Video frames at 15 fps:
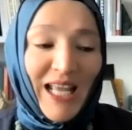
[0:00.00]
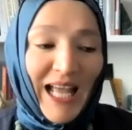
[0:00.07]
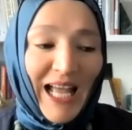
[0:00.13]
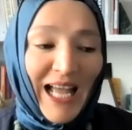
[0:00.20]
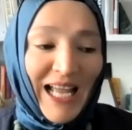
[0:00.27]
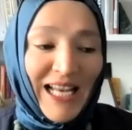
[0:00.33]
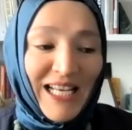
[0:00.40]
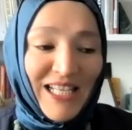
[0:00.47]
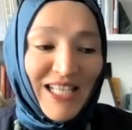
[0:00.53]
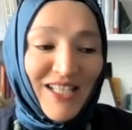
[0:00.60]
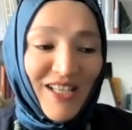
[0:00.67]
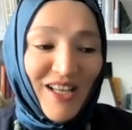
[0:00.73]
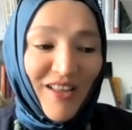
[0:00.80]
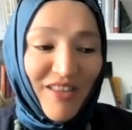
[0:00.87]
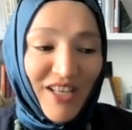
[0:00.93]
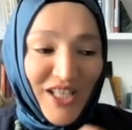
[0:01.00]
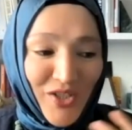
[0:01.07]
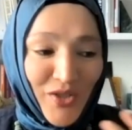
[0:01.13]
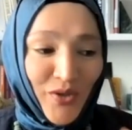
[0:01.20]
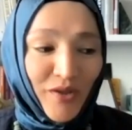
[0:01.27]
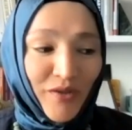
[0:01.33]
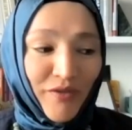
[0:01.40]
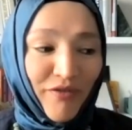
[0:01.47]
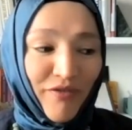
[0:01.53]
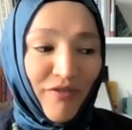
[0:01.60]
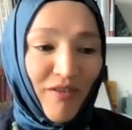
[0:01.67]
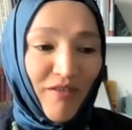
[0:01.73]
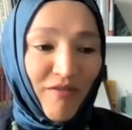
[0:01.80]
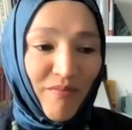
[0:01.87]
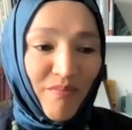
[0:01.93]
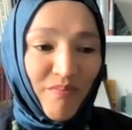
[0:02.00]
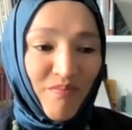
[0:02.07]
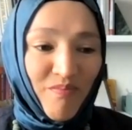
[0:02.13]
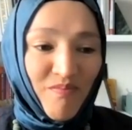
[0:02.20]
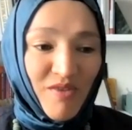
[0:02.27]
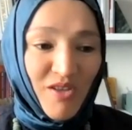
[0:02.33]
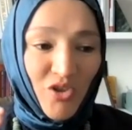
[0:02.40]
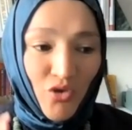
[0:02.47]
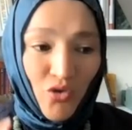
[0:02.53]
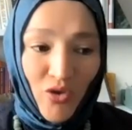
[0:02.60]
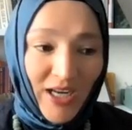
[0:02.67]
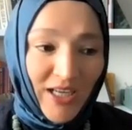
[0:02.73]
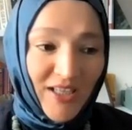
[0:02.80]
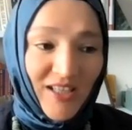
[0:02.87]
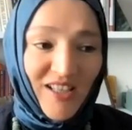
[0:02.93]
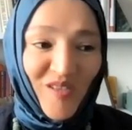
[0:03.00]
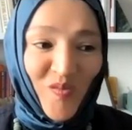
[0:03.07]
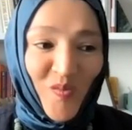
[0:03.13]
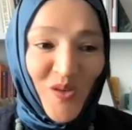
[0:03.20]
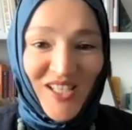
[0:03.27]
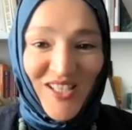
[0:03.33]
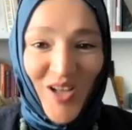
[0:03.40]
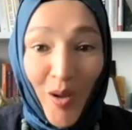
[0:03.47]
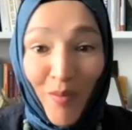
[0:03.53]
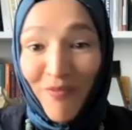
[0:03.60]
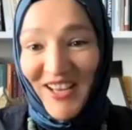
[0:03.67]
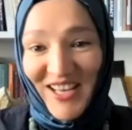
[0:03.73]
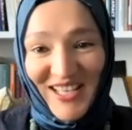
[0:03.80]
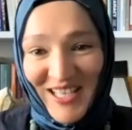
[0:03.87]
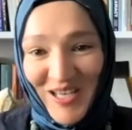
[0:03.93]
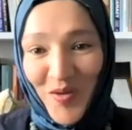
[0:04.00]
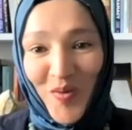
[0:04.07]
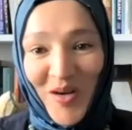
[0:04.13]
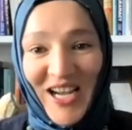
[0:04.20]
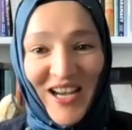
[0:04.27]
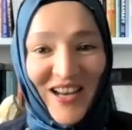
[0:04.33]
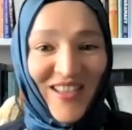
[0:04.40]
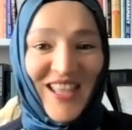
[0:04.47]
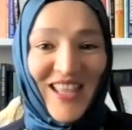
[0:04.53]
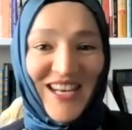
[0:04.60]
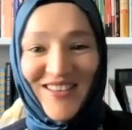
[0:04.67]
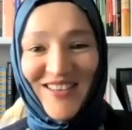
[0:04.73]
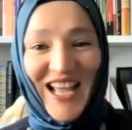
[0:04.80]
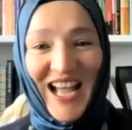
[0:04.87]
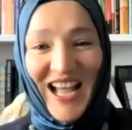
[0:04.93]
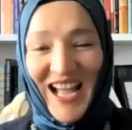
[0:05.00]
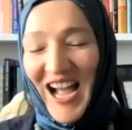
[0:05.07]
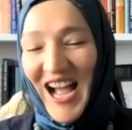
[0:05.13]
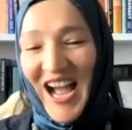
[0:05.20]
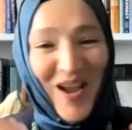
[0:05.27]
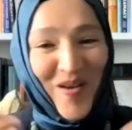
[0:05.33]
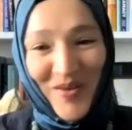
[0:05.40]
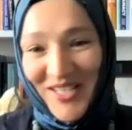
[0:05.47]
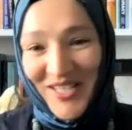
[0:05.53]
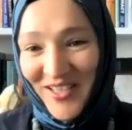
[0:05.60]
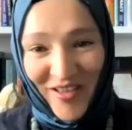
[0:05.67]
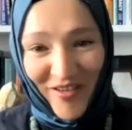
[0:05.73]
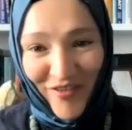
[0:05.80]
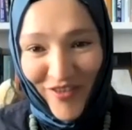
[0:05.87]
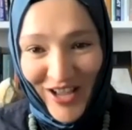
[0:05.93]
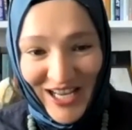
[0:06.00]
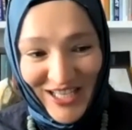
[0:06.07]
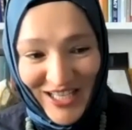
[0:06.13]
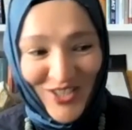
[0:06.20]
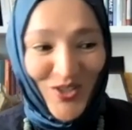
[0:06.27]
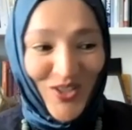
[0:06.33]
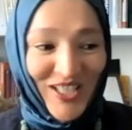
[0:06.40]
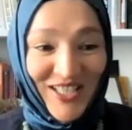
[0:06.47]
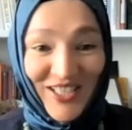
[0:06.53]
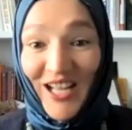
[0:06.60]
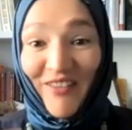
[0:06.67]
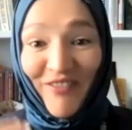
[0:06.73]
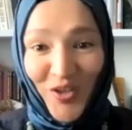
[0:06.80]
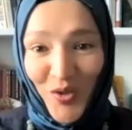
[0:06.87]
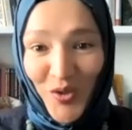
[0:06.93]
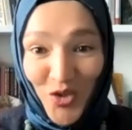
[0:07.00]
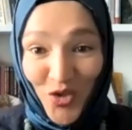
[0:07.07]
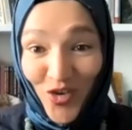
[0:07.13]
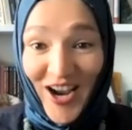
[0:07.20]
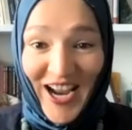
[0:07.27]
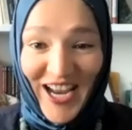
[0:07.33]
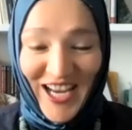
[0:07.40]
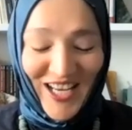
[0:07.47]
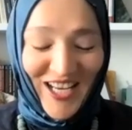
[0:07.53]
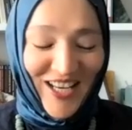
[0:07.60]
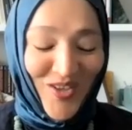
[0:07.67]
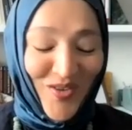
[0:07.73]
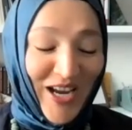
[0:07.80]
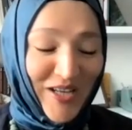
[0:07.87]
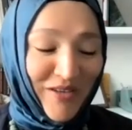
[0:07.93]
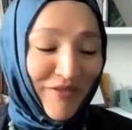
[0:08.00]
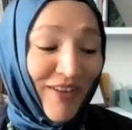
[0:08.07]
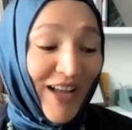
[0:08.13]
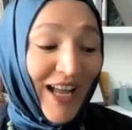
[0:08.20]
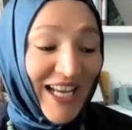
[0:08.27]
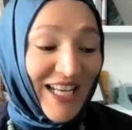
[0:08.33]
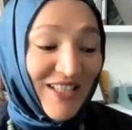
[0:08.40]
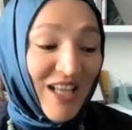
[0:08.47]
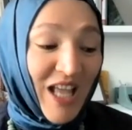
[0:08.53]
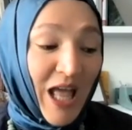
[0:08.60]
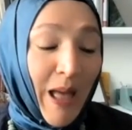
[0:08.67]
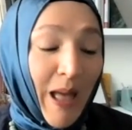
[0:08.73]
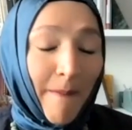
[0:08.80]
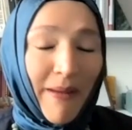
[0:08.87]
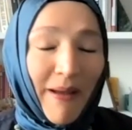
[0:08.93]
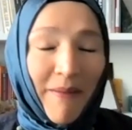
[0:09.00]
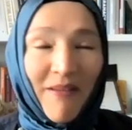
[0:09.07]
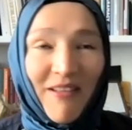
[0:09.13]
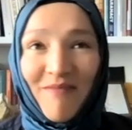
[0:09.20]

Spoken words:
And this sort of struggle was obviously one that I wasn't the first to discover or try to fight, but